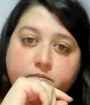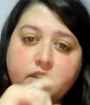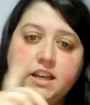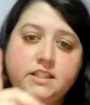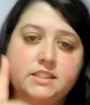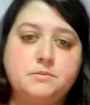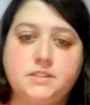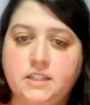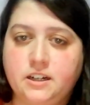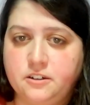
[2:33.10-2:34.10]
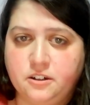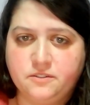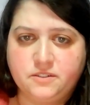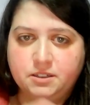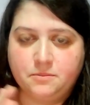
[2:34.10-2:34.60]
Except the scarecrow
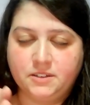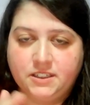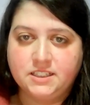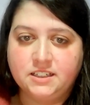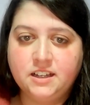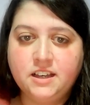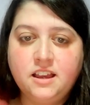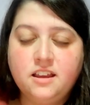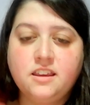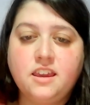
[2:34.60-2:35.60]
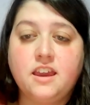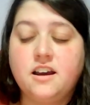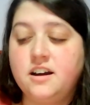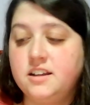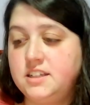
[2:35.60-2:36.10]
for some reason. Okay,
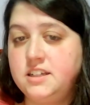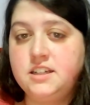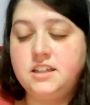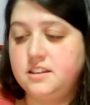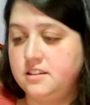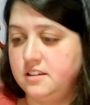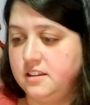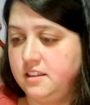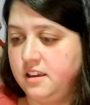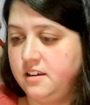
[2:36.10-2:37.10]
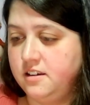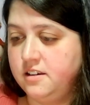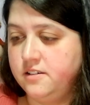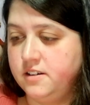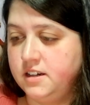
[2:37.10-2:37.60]
on to, I think,
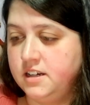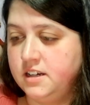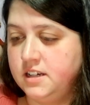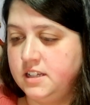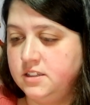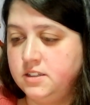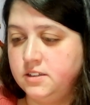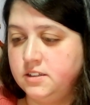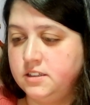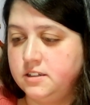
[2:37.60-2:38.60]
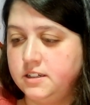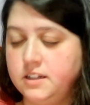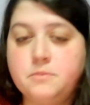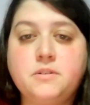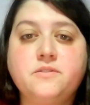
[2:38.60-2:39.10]
one, two, three,
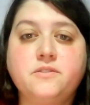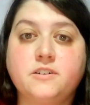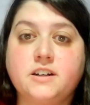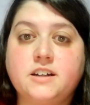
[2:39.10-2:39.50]
number four.